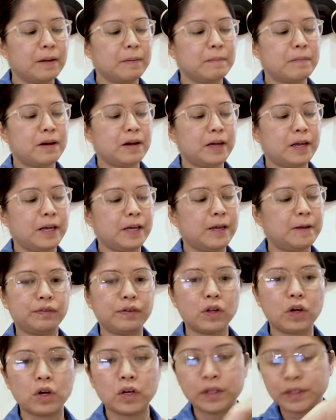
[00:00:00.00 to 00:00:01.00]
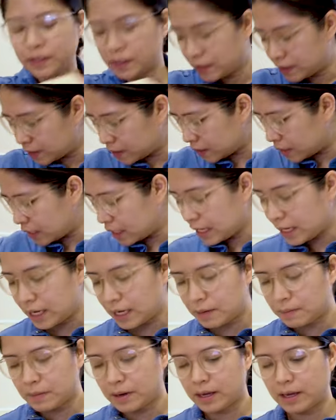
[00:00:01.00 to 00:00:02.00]
my floss,
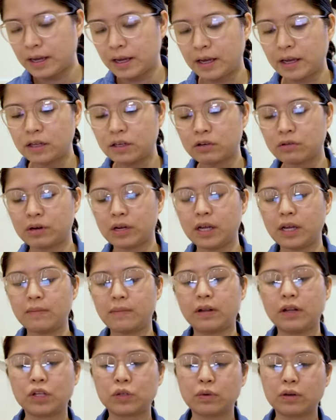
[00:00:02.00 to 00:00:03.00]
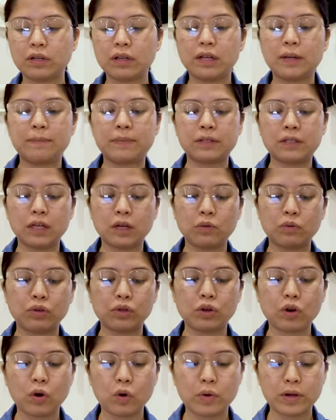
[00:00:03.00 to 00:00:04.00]
and my hand cream, and that's where the lipstick
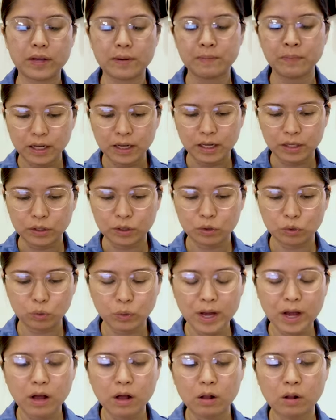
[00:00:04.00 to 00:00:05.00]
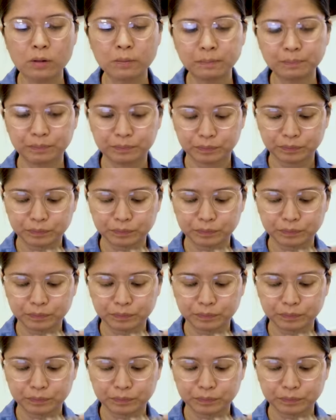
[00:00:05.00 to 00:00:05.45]
would go in as well,